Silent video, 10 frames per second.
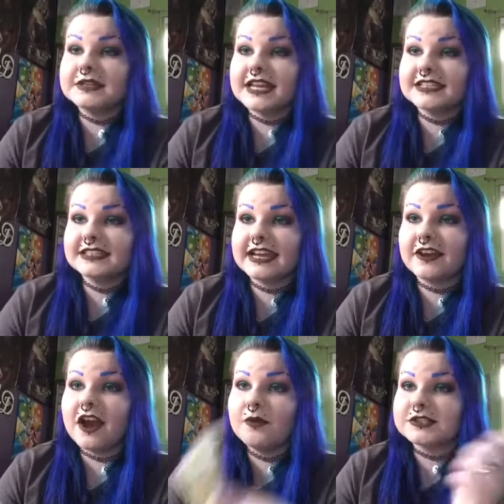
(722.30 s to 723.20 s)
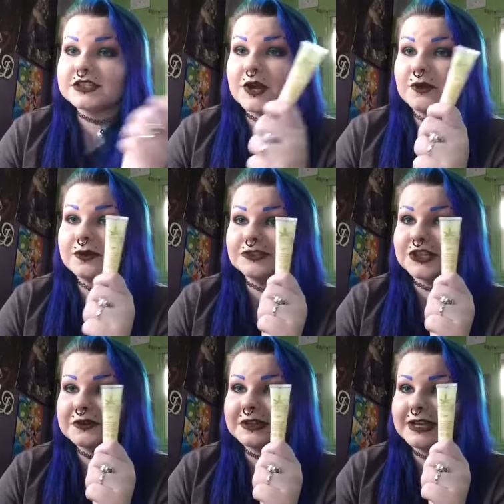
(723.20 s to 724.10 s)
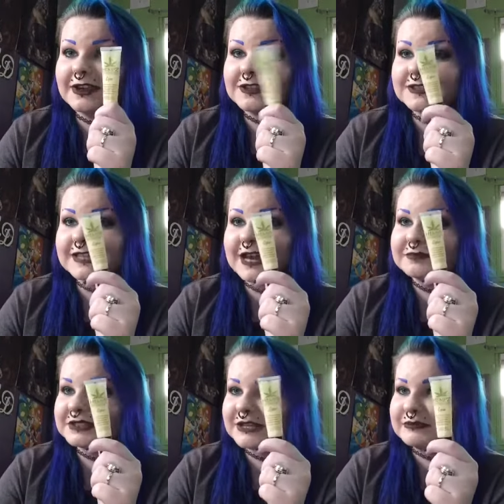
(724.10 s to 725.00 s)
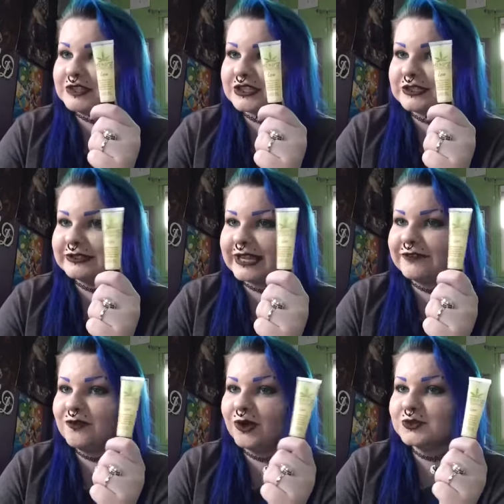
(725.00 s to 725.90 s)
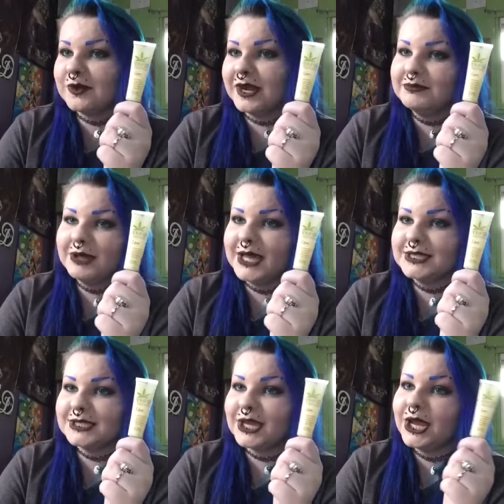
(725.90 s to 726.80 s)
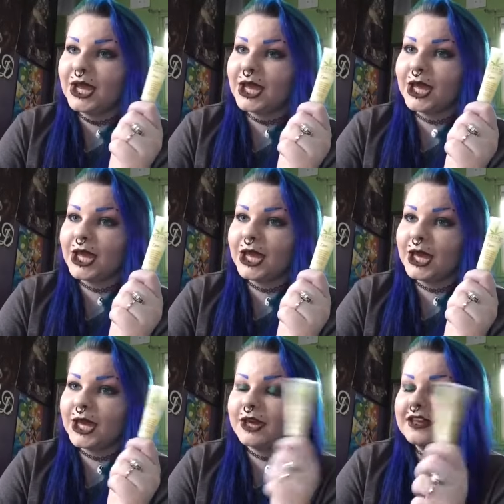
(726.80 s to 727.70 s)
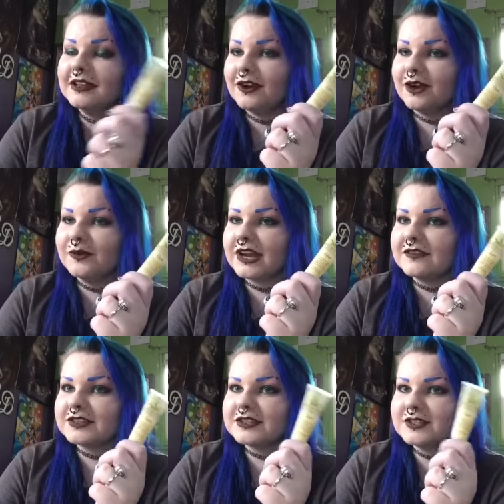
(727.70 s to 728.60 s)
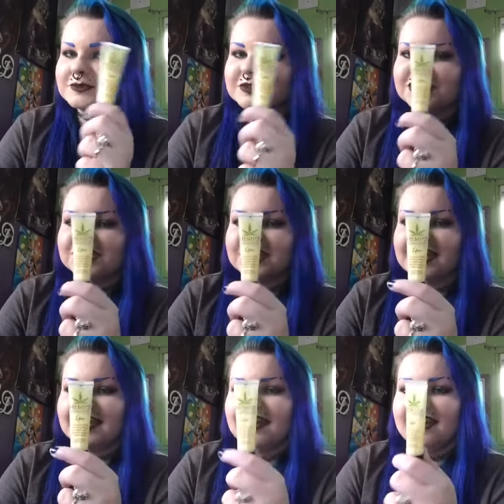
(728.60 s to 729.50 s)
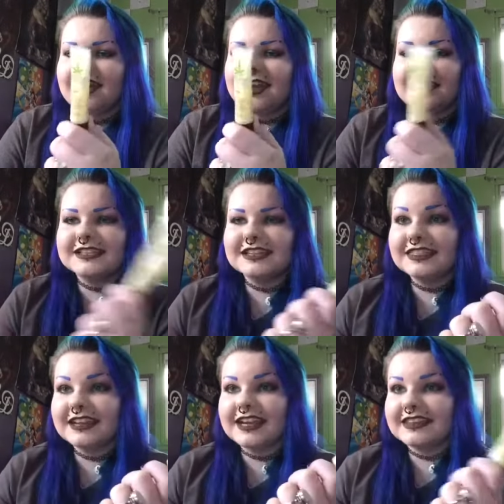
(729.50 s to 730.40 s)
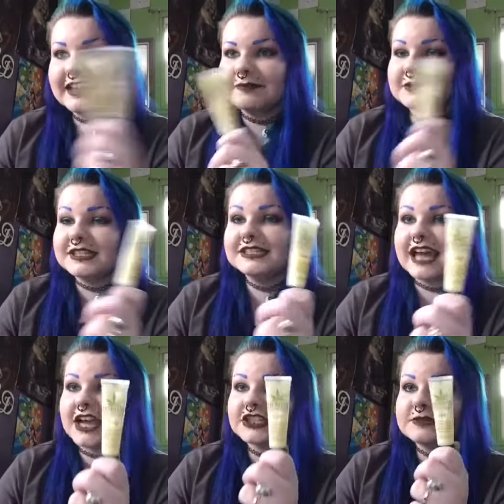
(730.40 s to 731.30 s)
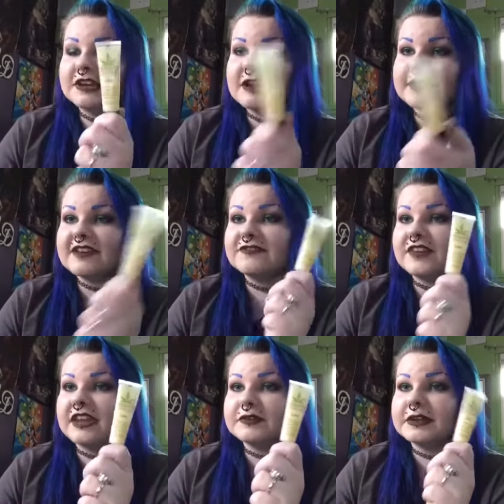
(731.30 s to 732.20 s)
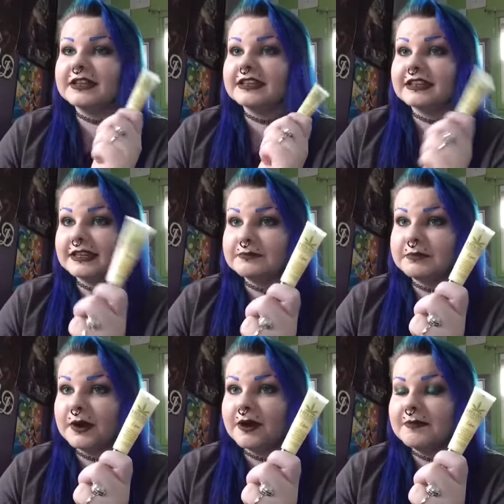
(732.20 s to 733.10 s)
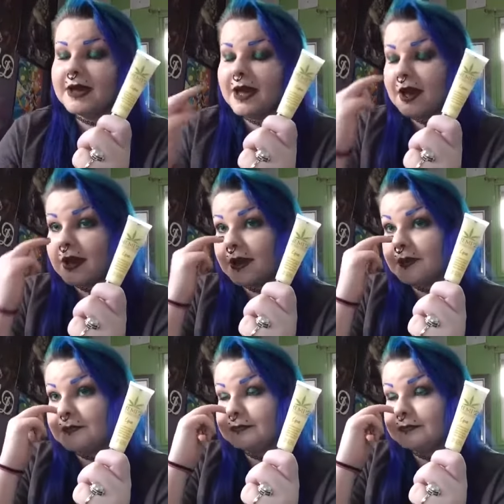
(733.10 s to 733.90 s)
next thing I got was a total joke, and I got this hemp slips just because I was like, $4.20, blaze it, or whatever stupid shit. And I didn't think I'd like it, but this has actually become my favorite lip balm. I